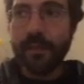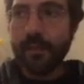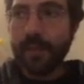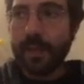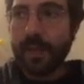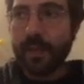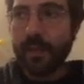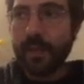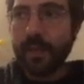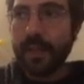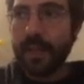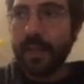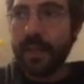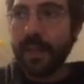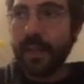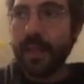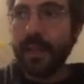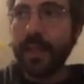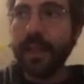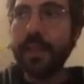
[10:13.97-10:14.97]
For instance,
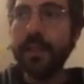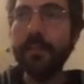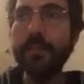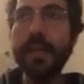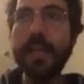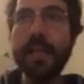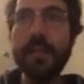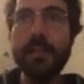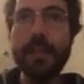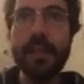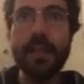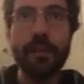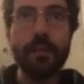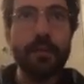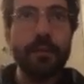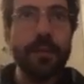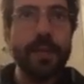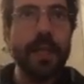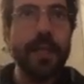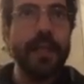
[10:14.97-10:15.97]
it might be a
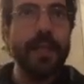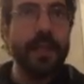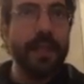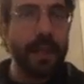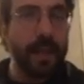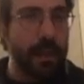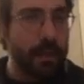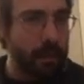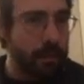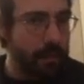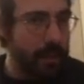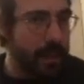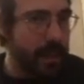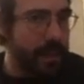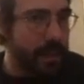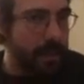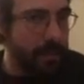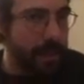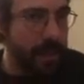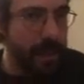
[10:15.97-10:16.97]
good idea,
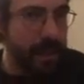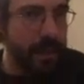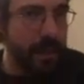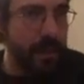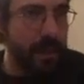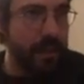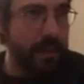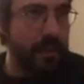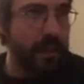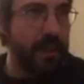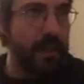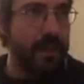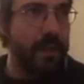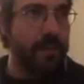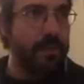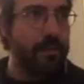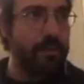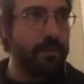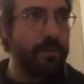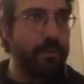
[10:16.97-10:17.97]
economically speaking,
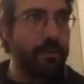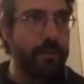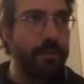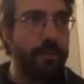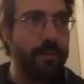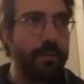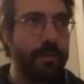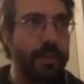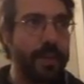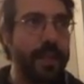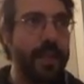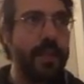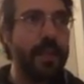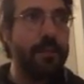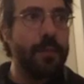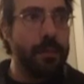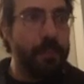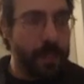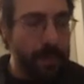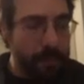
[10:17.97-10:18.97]
to
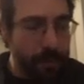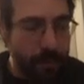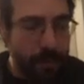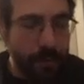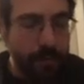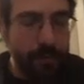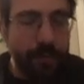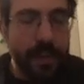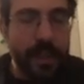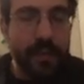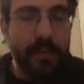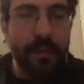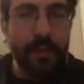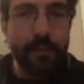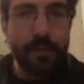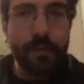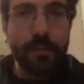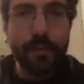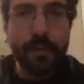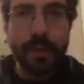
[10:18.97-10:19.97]
enable people to live in
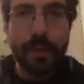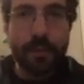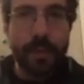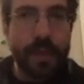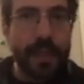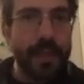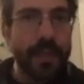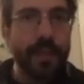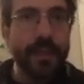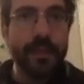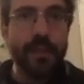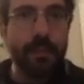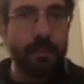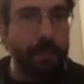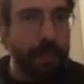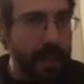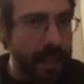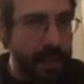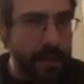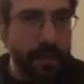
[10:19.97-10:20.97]
flood-prone areas in
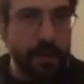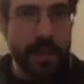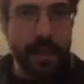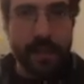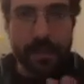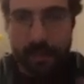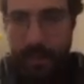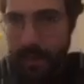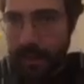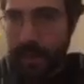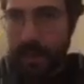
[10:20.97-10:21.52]
some places, and